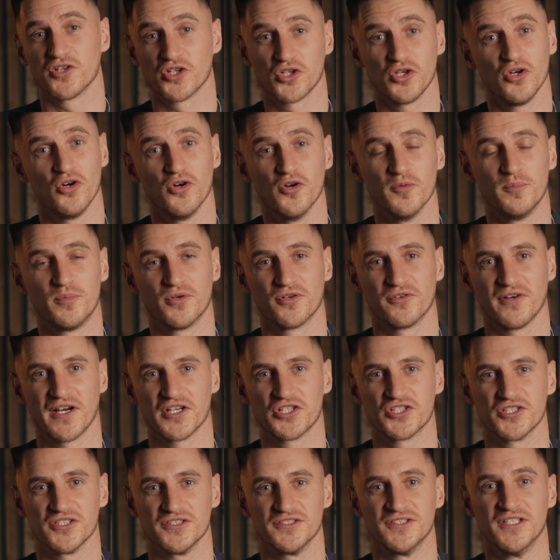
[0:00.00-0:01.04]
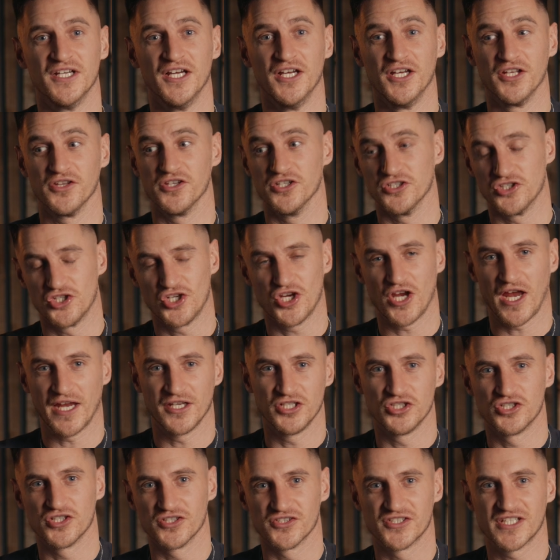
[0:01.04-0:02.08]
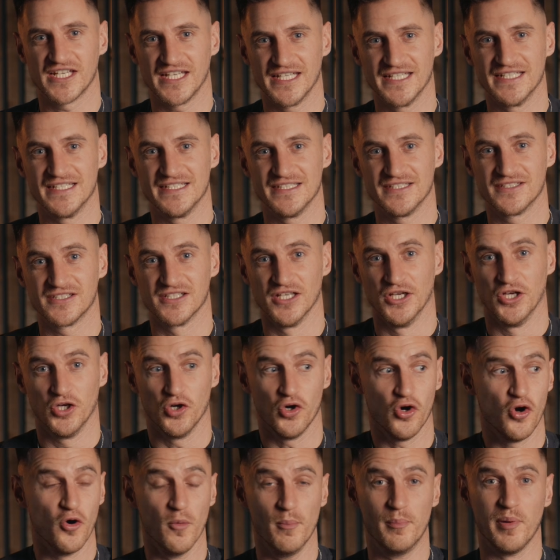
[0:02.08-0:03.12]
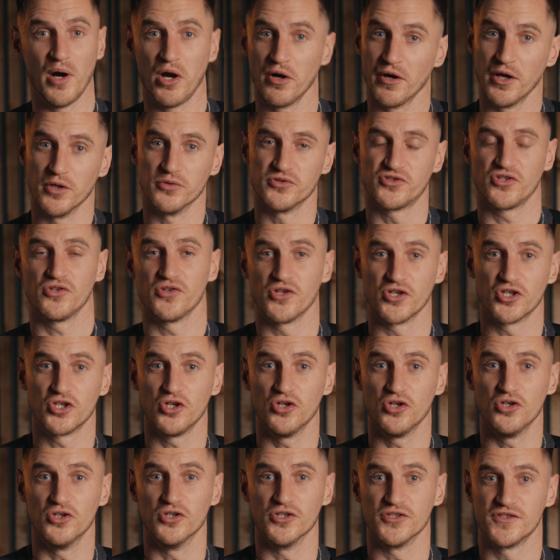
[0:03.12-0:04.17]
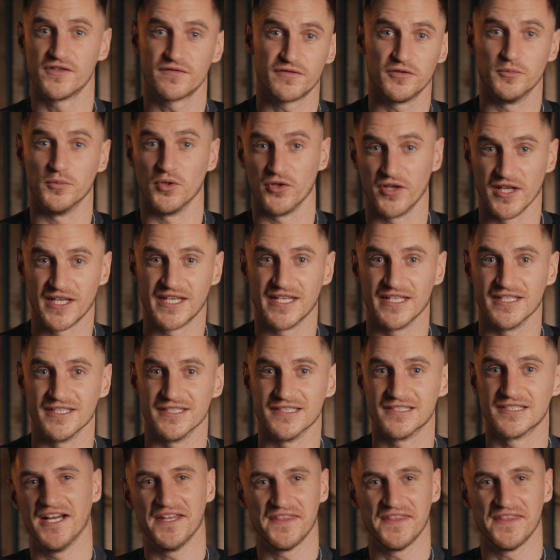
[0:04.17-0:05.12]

a chord progression that changes keys or borrows other chords from other keys,